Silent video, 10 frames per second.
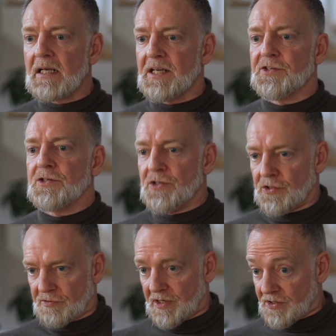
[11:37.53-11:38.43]
is a
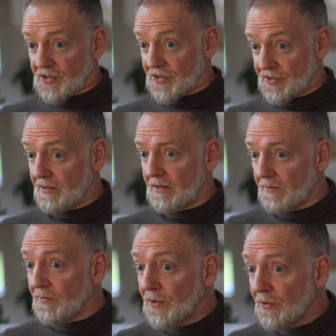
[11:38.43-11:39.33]
distress inside
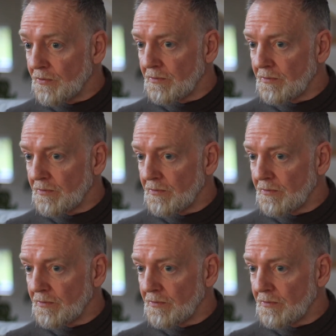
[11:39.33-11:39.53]
of you,